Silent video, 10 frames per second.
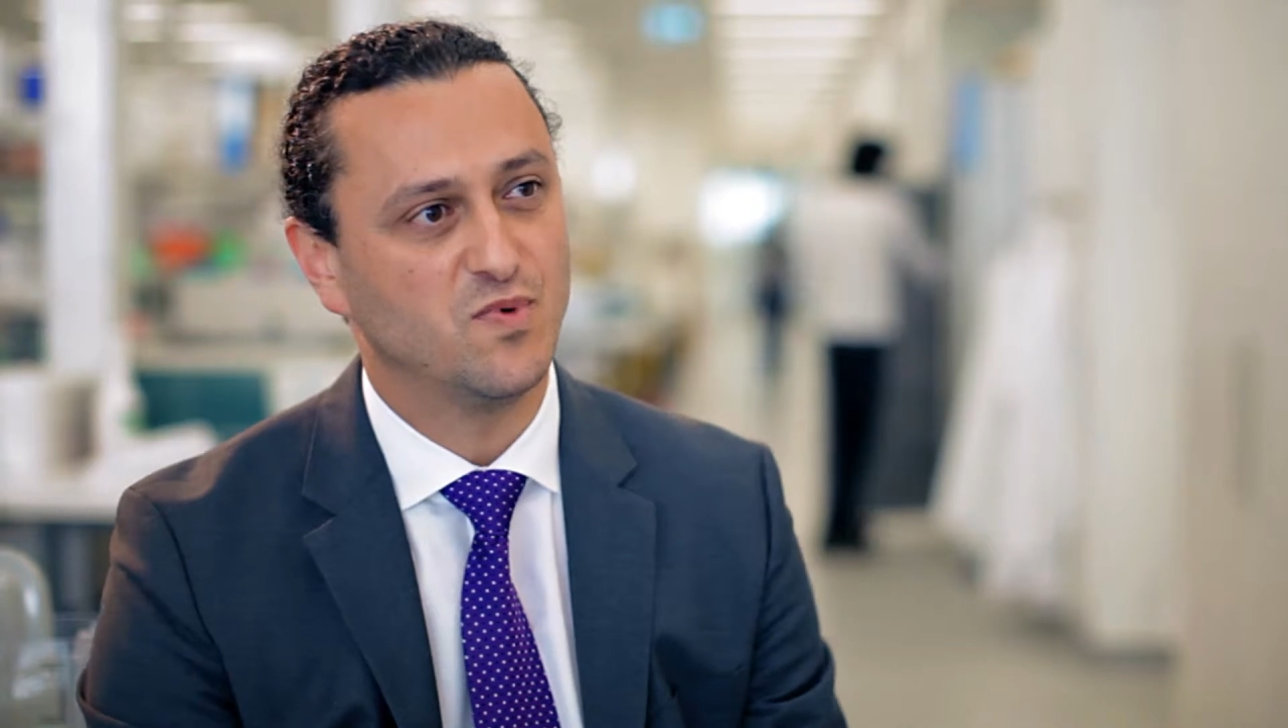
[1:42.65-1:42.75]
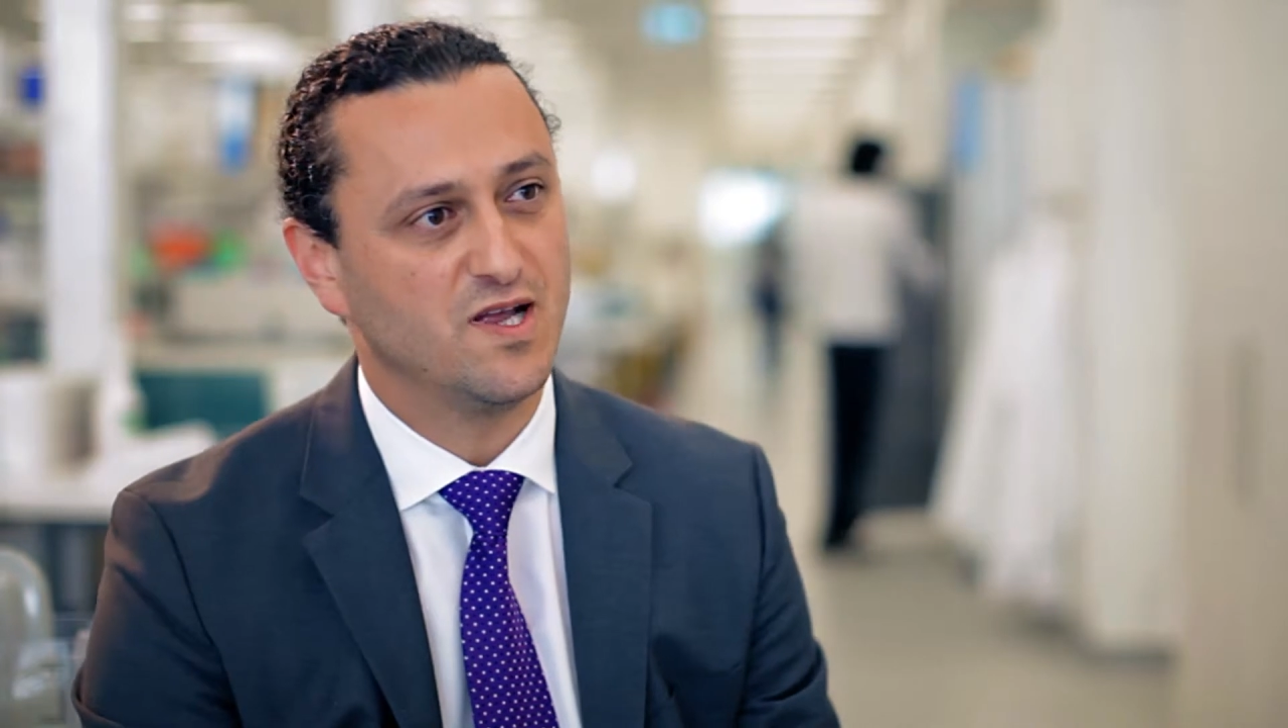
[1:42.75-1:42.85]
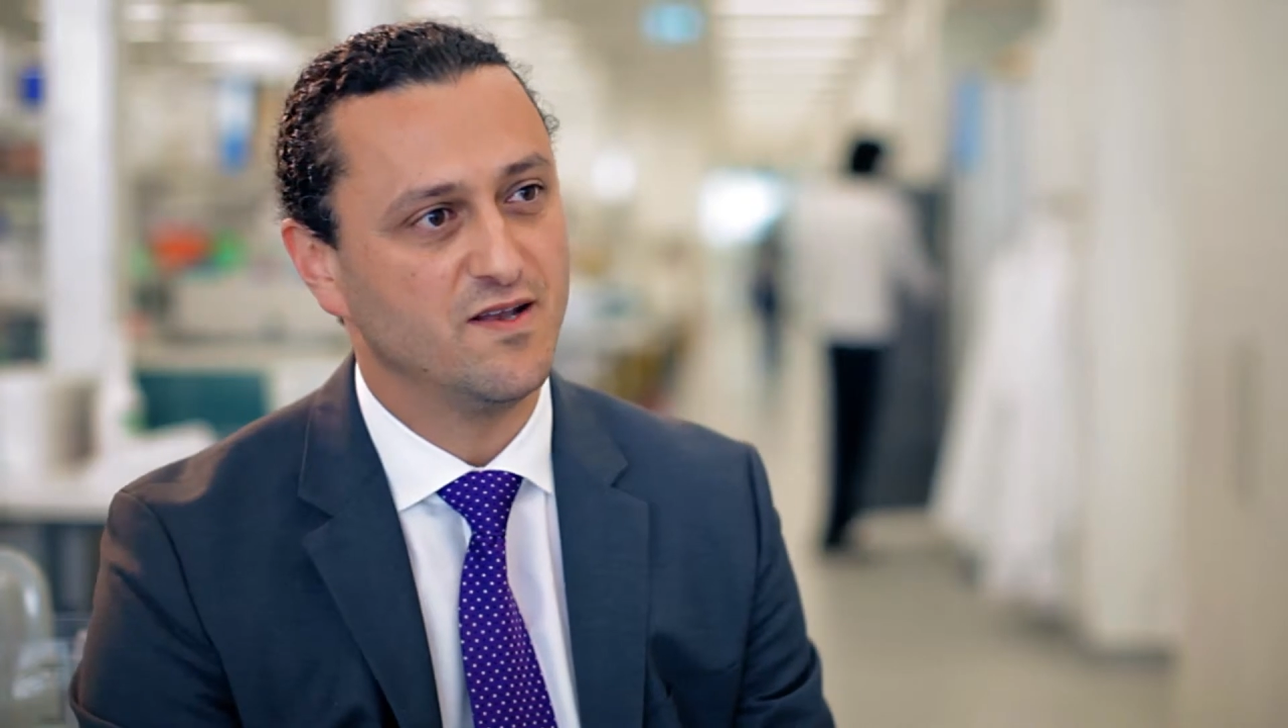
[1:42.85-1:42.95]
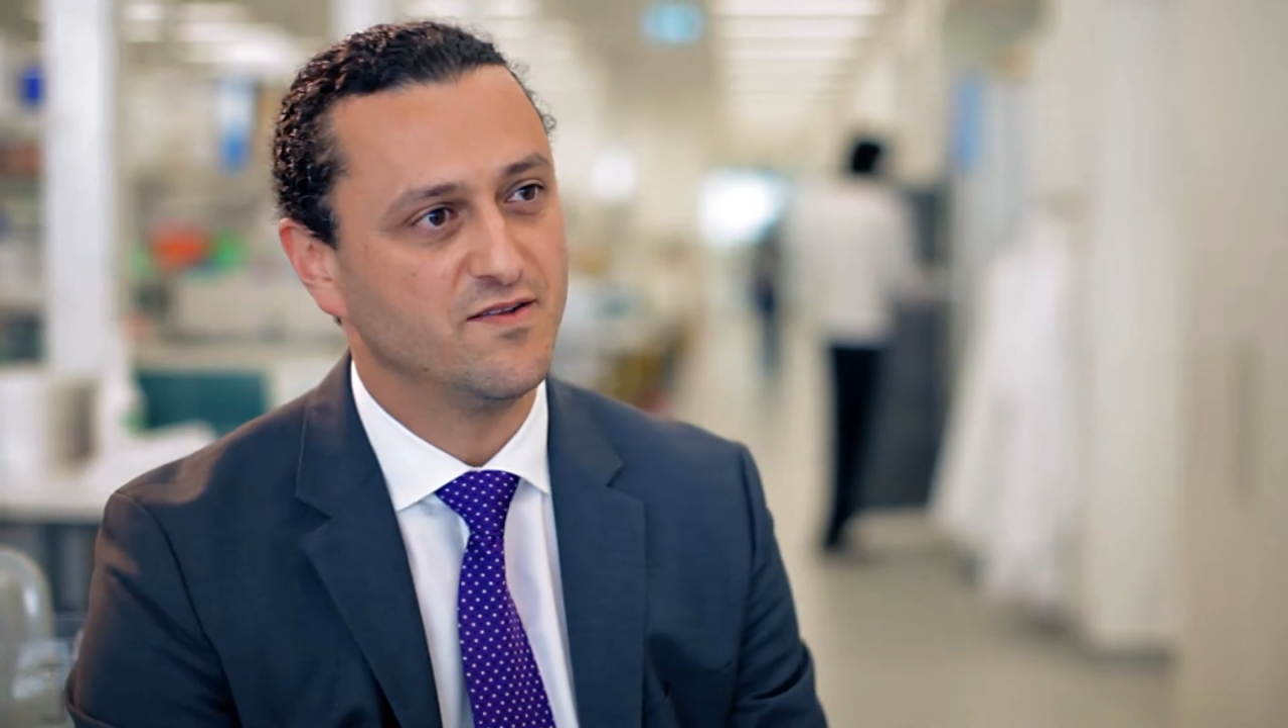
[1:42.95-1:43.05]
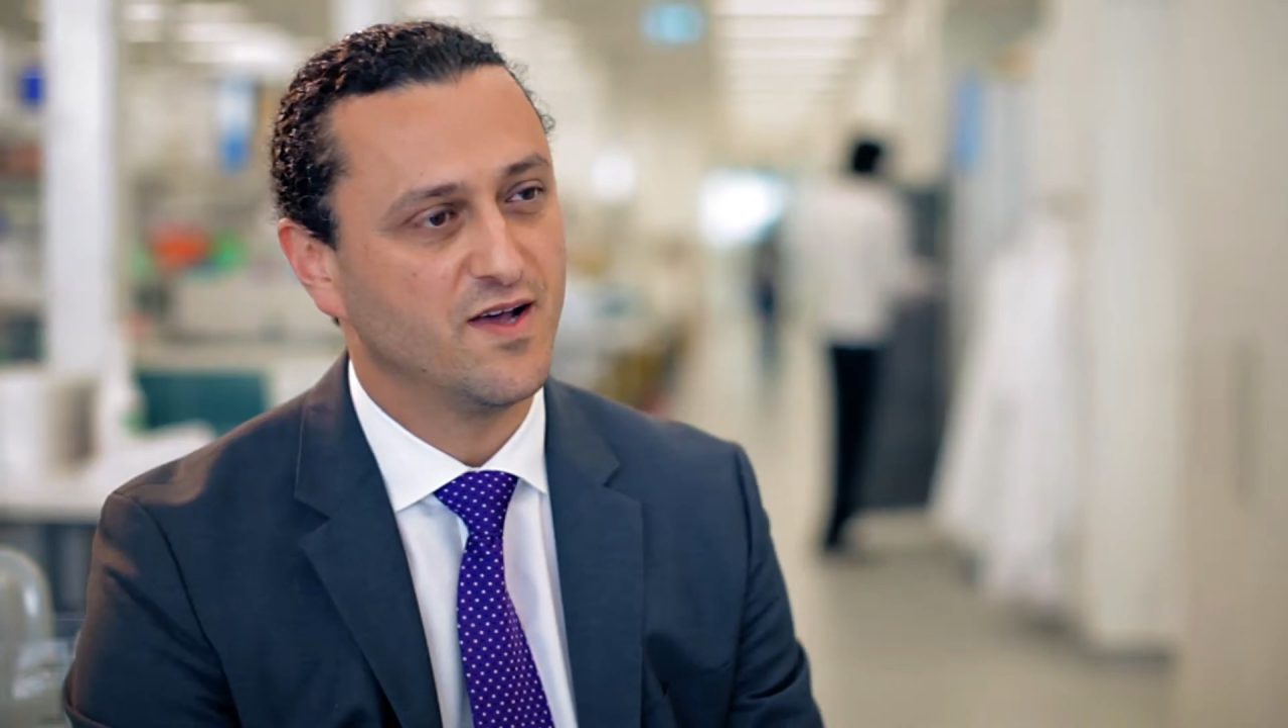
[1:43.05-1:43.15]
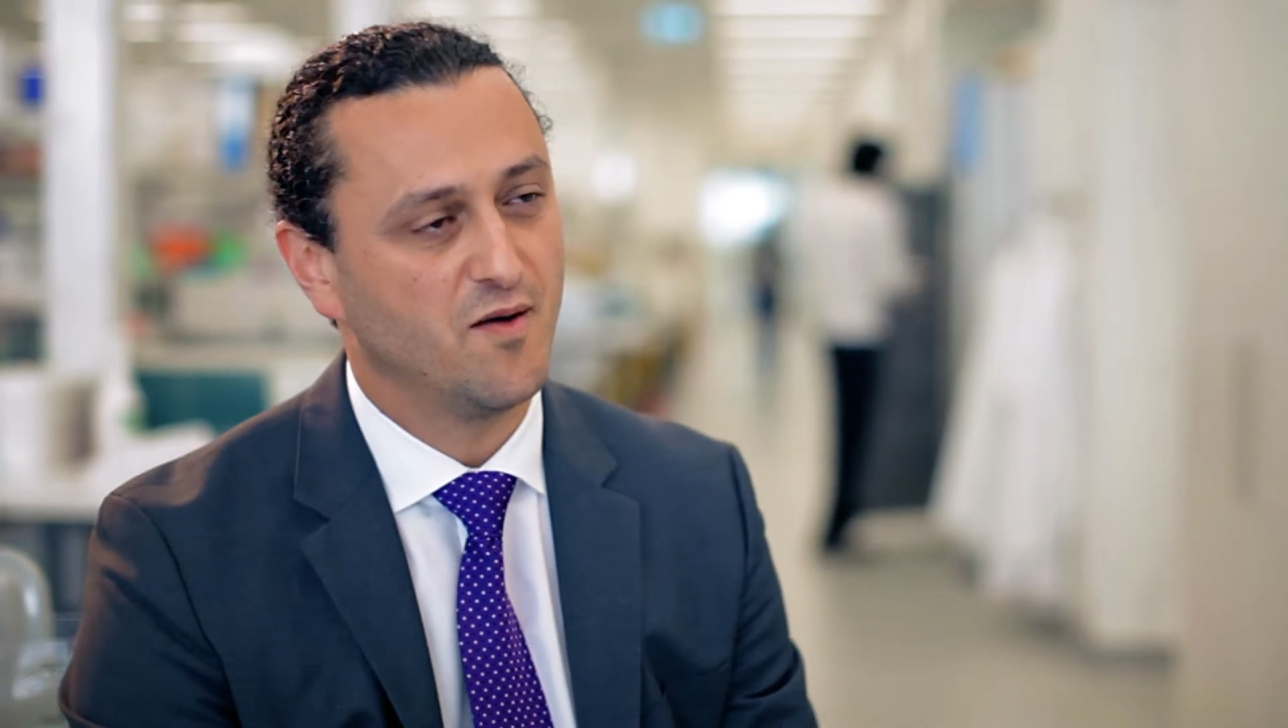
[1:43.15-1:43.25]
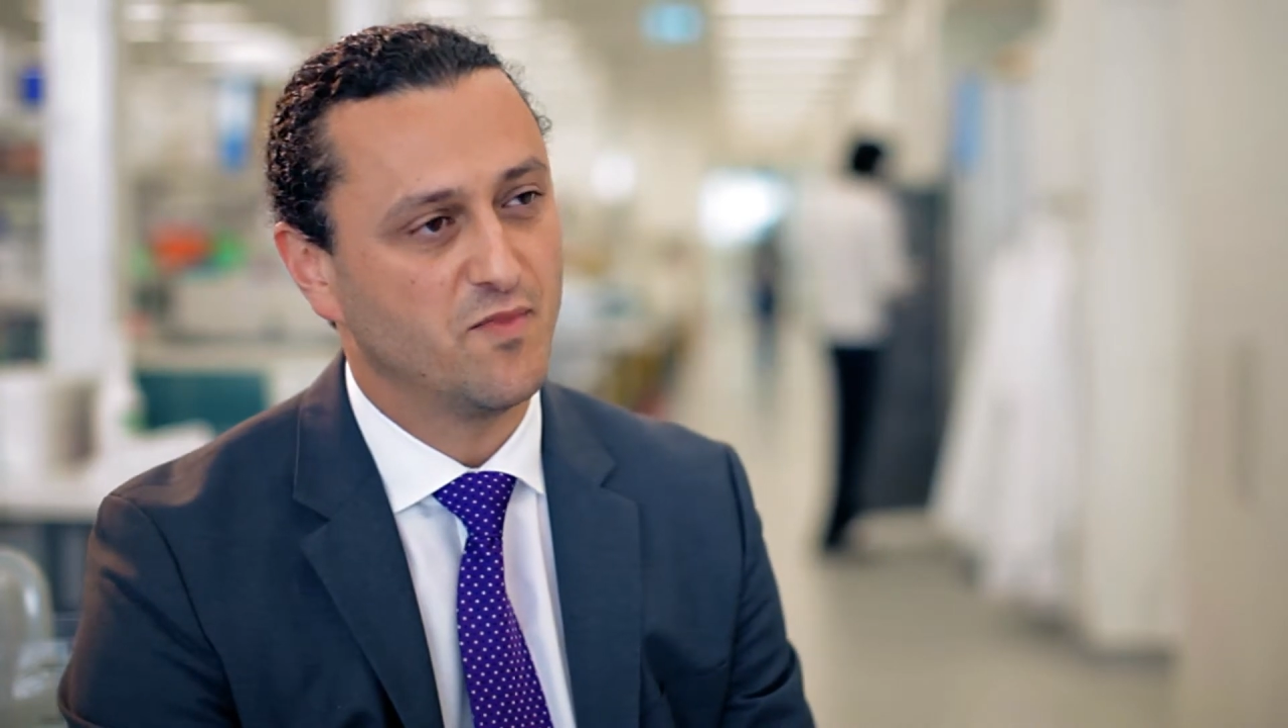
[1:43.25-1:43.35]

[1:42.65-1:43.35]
and